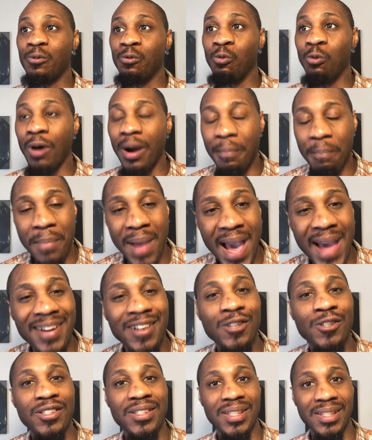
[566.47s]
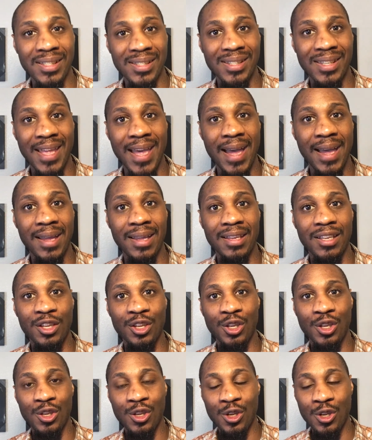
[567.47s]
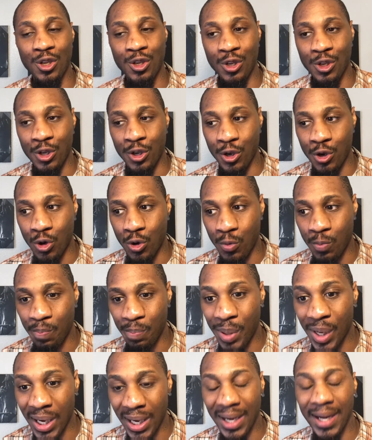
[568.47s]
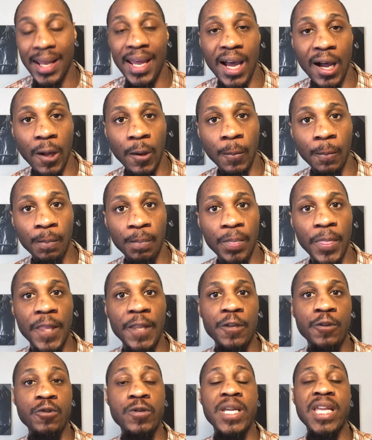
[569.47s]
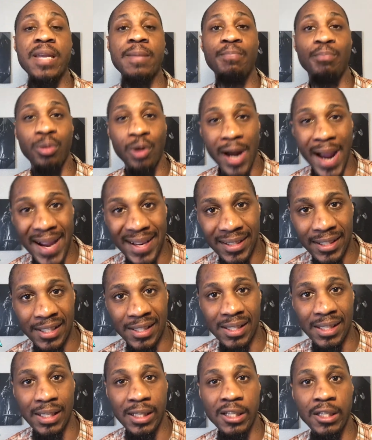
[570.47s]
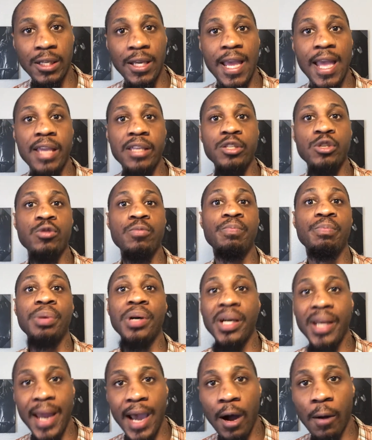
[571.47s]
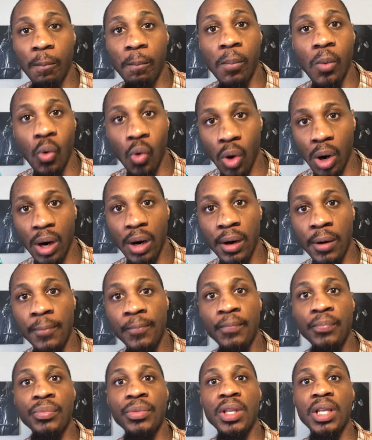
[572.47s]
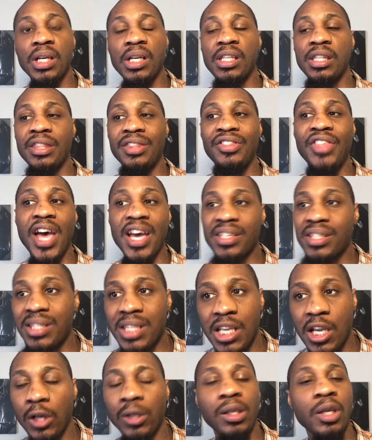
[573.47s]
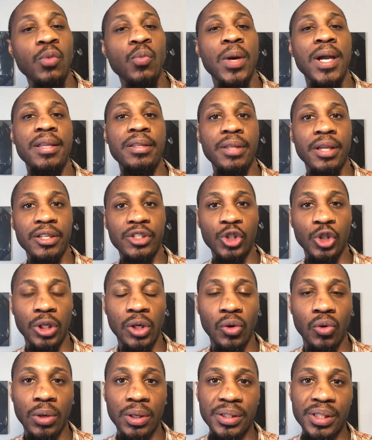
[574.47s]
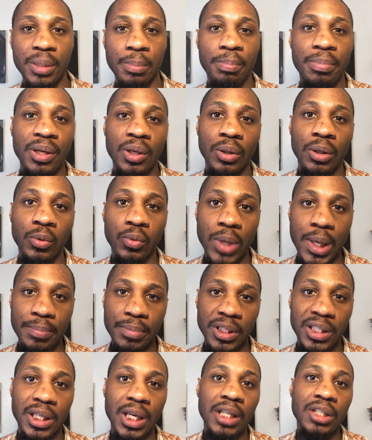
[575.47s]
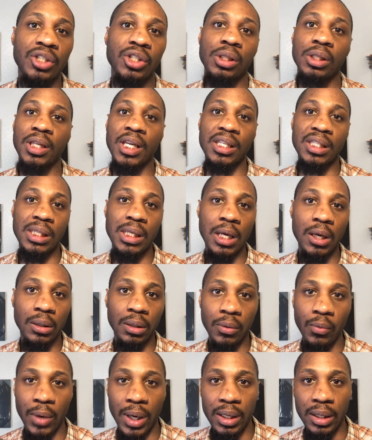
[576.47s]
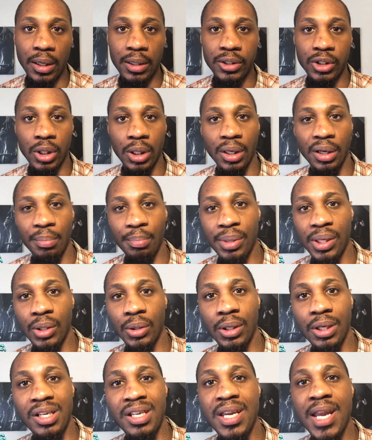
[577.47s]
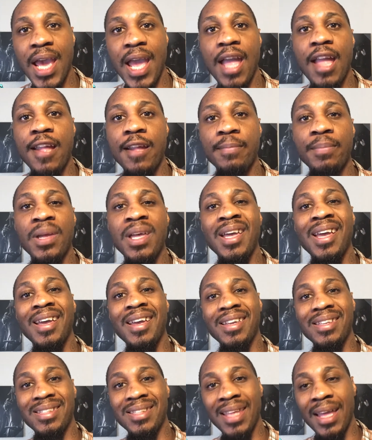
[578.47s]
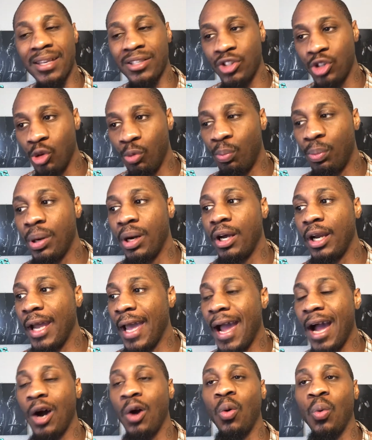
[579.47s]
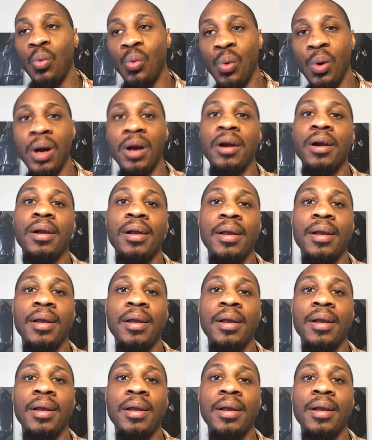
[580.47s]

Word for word: What matters is that you put it out, you keep practicing, and you put out more. That's the only way that you're going to build a reputation. That's the only way that you're going to build a name, is that you put out work.